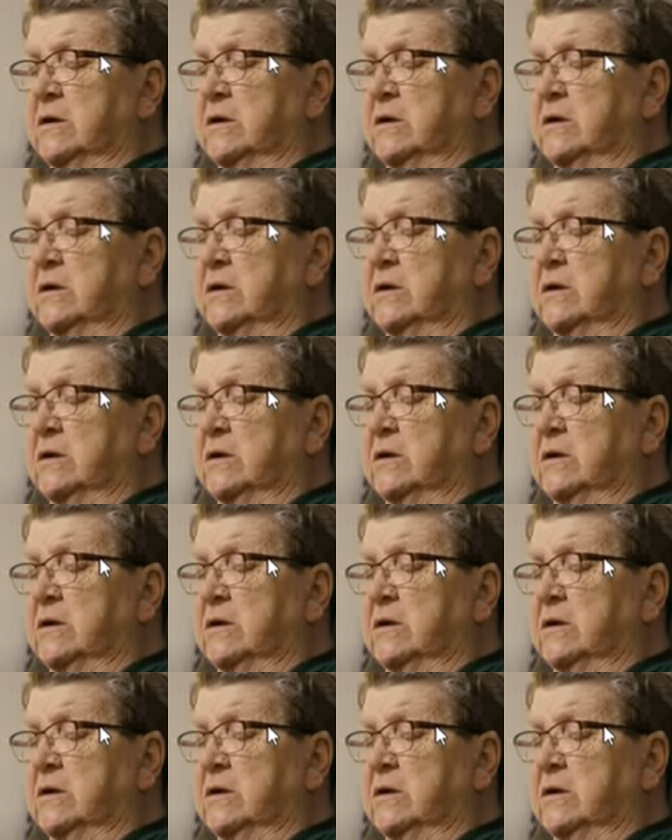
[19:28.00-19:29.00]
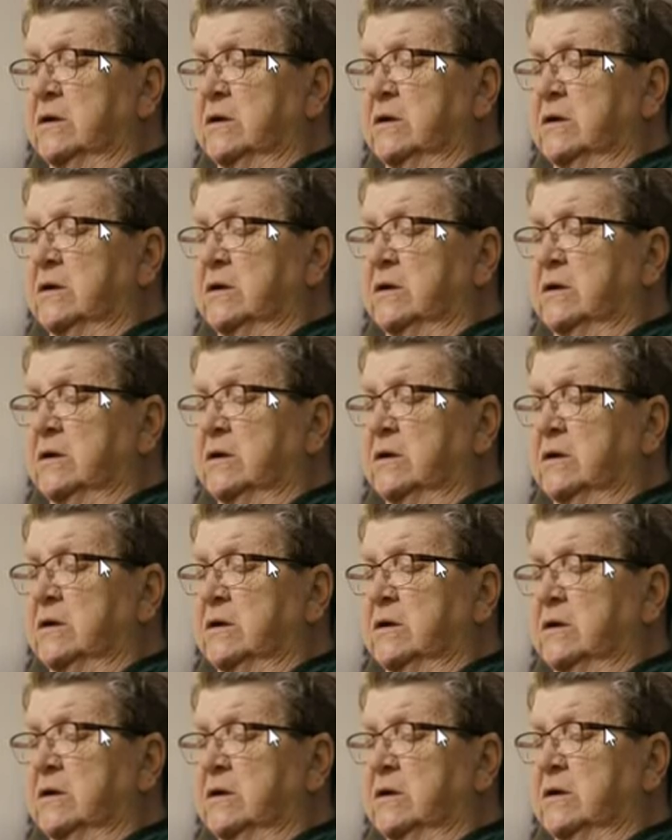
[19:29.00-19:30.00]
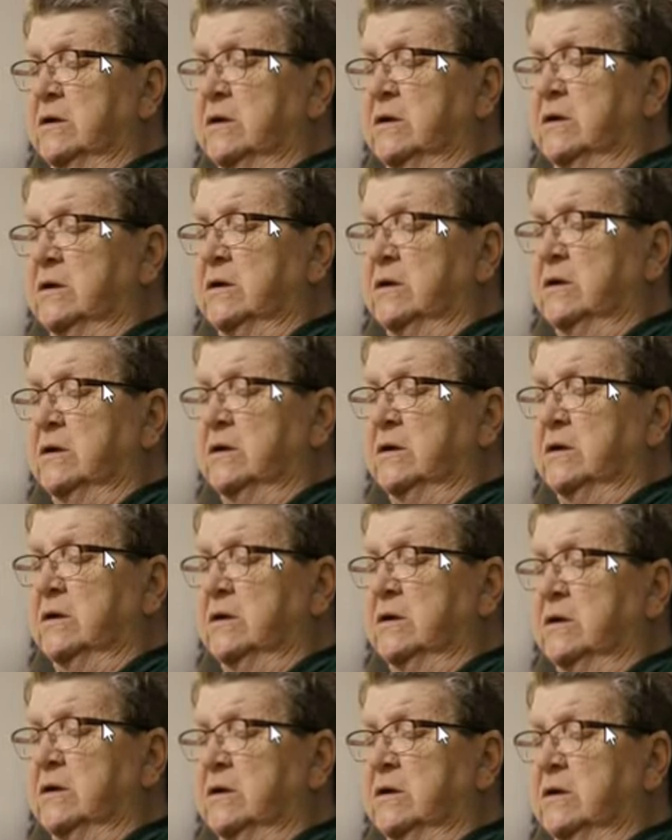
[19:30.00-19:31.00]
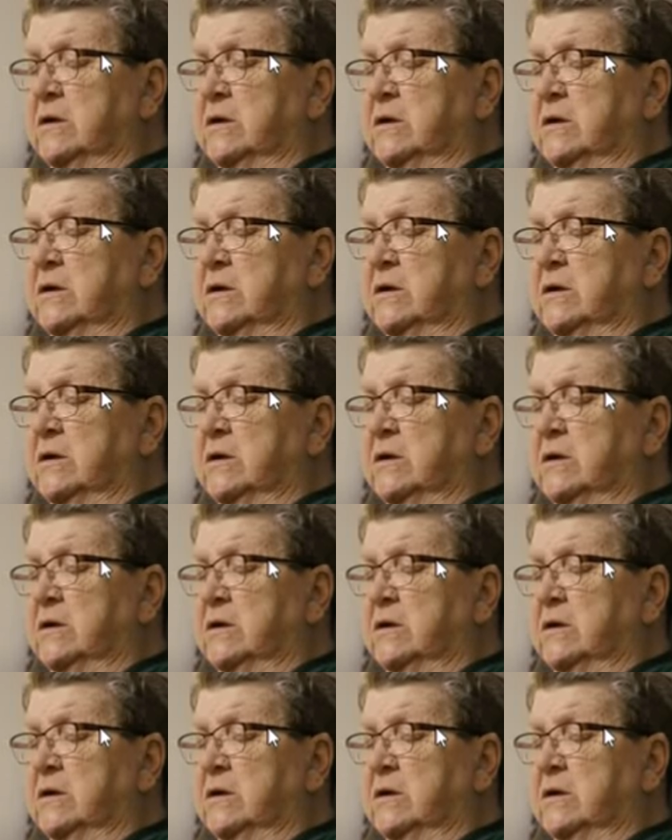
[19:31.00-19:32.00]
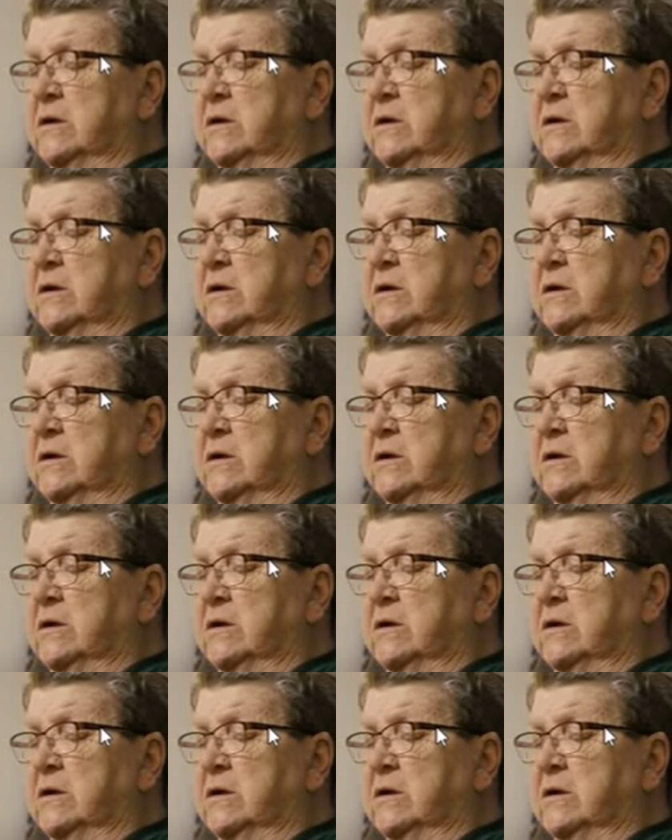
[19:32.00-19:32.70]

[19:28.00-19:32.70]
(not speaking)